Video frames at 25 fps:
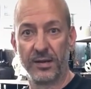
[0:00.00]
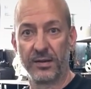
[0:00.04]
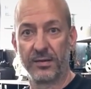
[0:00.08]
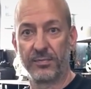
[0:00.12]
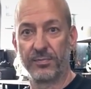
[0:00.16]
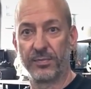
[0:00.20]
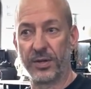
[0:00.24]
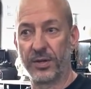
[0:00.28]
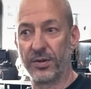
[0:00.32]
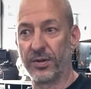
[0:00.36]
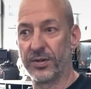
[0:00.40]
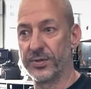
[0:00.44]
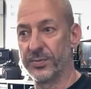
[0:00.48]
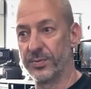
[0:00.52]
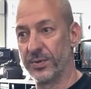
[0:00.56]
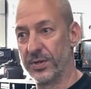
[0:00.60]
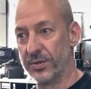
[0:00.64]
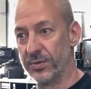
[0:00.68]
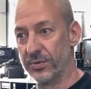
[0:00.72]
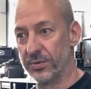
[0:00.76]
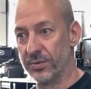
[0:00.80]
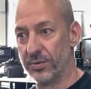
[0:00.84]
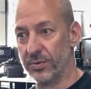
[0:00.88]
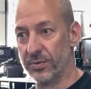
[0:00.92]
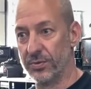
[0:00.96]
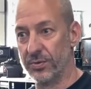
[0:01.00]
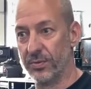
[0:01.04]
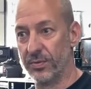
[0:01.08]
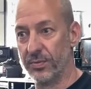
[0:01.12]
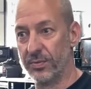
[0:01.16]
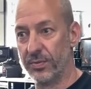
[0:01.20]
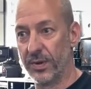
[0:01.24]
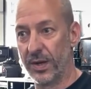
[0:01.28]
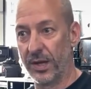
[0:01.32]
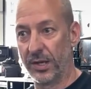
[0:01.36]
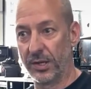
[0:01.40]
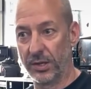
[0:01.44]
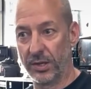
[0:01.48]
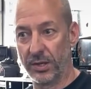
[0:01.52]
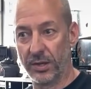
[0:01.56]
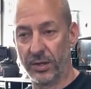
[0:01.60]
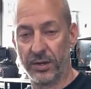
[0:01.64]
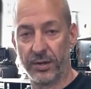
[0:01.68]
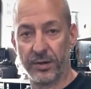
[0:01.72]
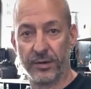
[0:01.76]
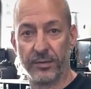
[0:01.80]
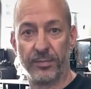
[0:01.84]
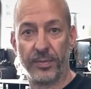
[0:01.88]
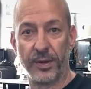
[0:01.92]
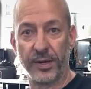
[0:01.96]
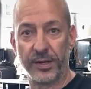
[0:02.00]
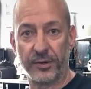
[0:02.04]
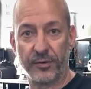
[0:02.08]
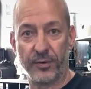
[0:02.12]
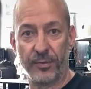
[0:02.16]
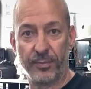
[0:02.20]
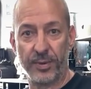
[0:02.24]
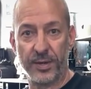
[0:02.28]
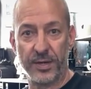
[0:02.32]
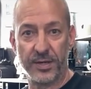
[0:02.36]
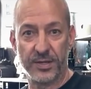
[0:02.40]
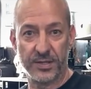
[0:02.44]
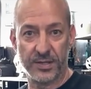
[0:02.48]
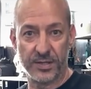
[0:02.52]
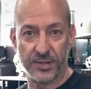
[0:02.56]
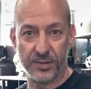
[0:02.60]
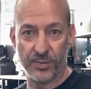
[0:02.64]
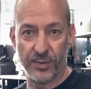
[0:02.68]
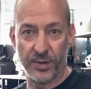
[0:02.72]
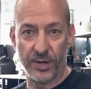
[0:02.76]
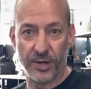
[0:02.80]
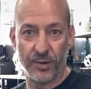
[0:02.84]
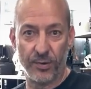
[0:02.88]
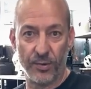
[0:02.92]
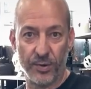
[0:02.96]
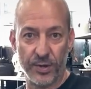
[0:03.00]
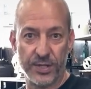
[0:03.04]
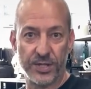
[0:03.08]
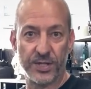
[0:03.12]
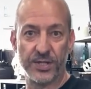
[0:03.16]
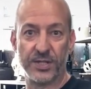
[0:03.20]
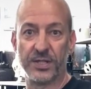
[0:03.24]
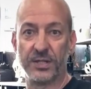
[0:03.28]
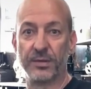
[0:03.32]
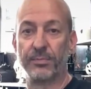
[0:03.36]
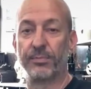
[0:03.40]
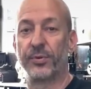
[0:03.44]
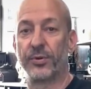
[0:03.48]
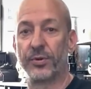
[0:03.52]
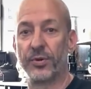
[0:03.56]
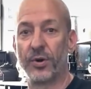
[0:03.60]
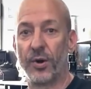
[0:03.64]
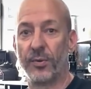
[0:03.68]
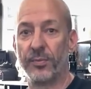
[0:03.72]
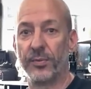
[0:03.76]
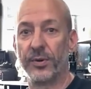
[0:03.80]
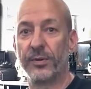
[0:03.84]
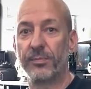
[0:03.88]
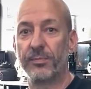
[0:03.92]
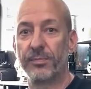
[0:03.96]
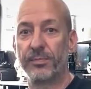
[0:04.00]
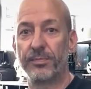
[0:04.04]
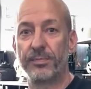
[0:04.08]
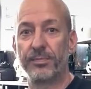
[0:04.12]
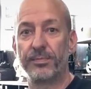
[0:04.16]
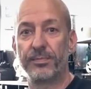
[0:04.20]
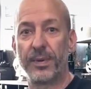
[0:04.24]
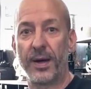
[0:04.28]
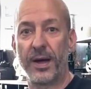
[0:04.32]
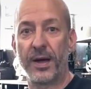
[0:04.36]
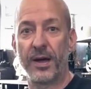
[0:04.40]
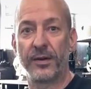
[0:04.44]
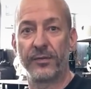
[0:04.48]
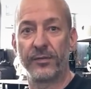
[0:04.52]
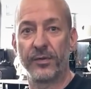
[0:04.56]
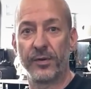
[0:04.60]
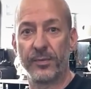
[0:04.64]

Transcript: because we do a lot of bike repairs as well, which is the predominant part of the